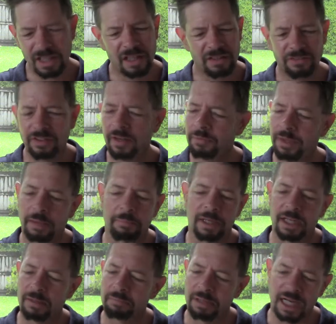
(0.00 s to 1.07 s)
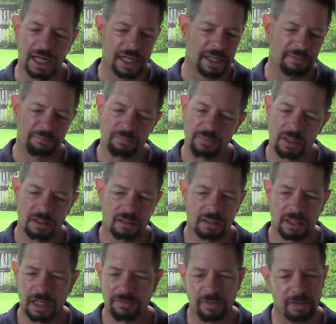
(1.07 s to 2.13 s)
same thing, medium bodied,
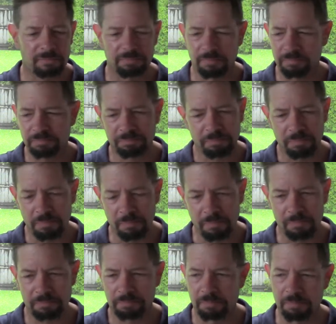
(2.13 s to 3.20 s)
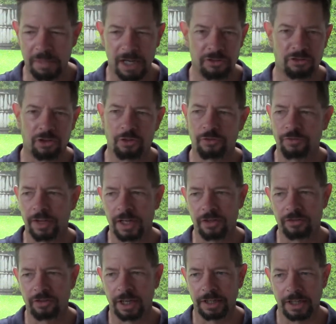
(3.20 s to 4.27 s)
kind of a measured
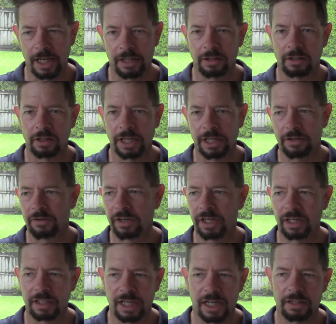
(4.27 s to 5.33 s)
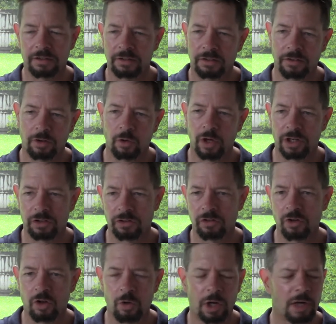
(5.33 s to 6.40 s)
finish, like not lingering, not quick, too
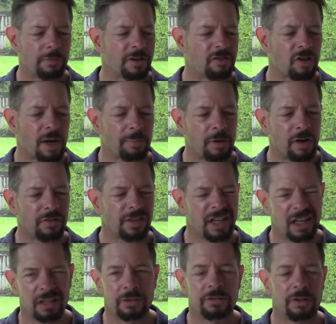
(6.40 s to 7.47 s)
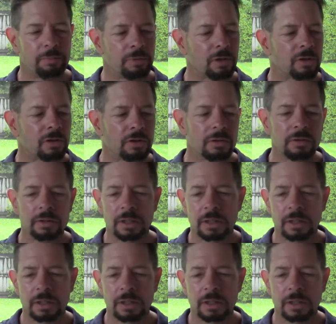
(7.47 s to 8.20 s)
quick of a drop off, kind of typical.